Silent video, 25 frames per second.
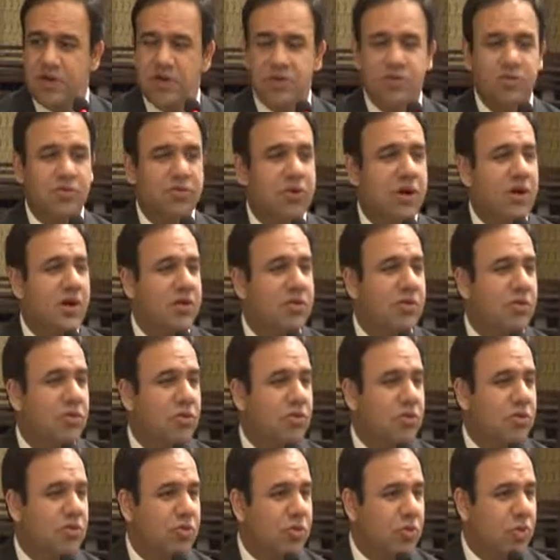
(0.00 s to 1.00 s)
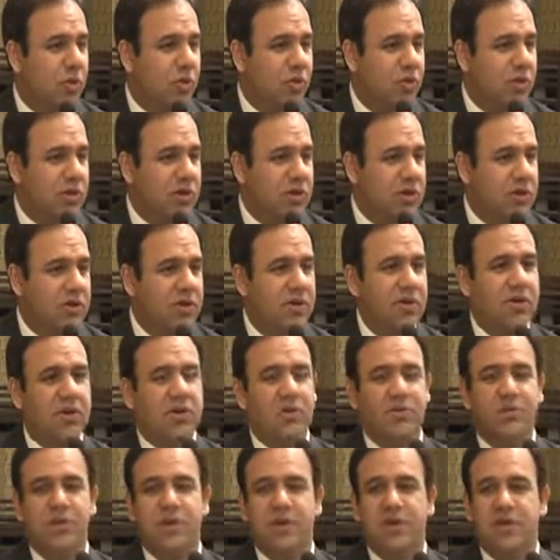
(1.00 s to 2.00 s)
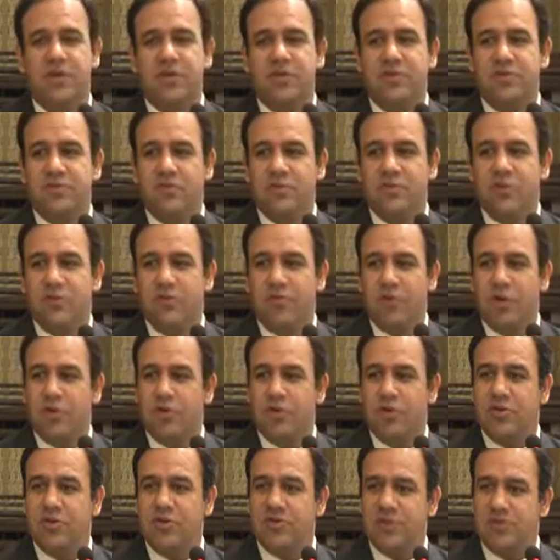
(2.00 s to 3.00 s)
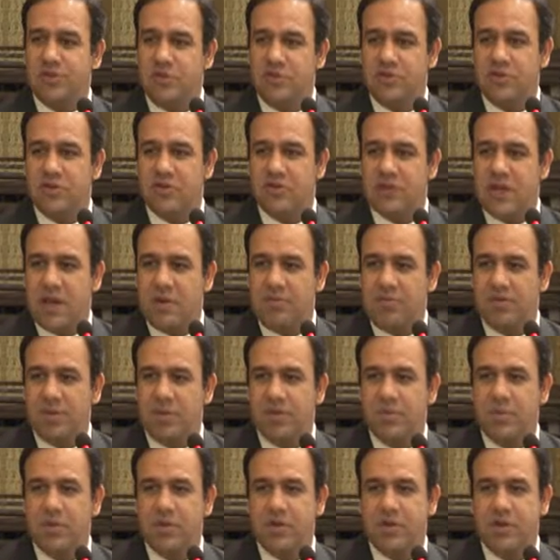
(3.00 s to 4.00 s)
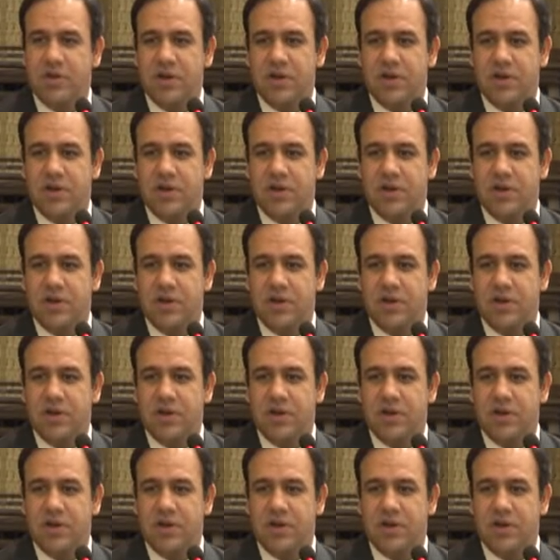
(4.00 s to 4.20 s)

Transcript: You can't go to court because you want to dispute the stamp paper.